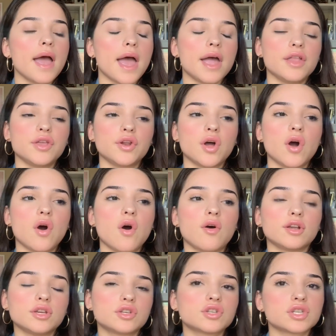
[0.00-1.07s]
And, you
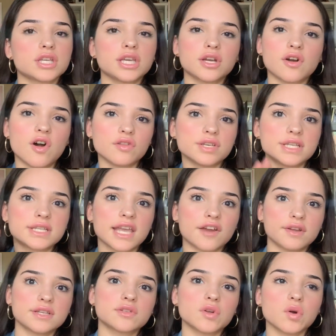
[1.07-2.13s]
know, you just hear all these
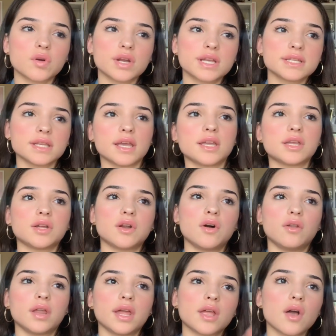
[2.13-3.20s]
scary stories, like, you
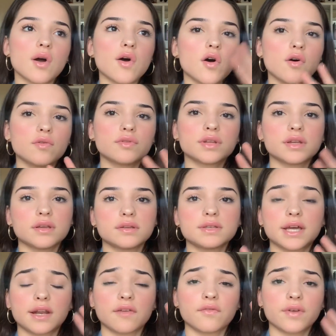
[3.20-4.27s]
know, like, oh, the
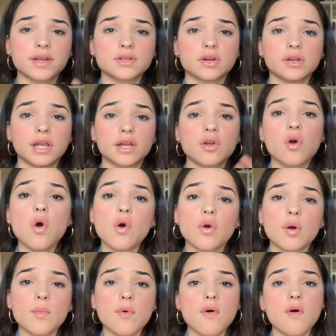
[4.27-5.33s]
side effects are, like,
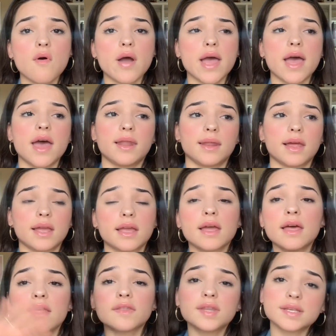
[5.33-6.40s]
horrible, and, like,
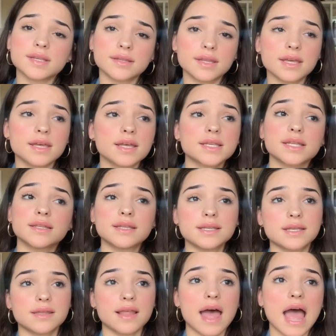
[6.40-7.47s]
this and this and
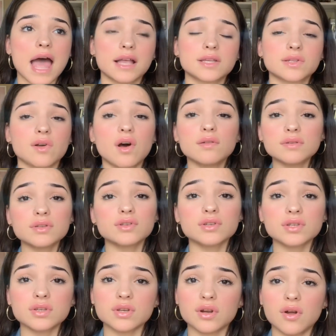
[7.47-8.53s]
this and that. So I was
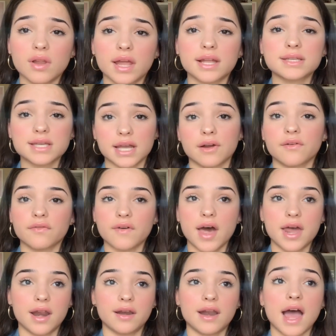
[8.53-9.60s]
just, you know, like,
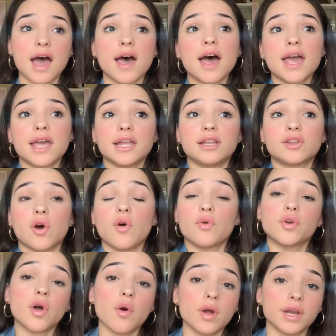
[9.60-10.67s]
terrified, and I
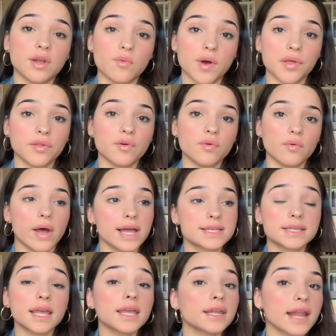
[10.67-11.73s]
don't know anyone who has
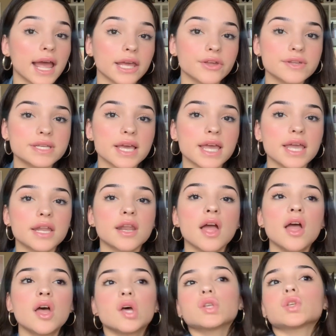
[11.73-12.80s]
taken Accutane,
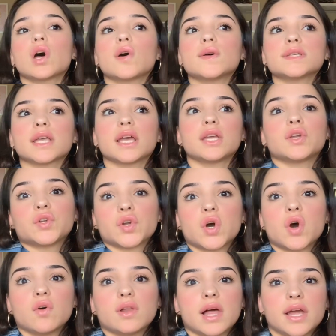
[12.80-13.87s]
so I was like, you
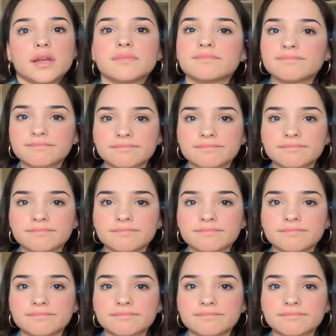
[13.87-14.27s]
know, like,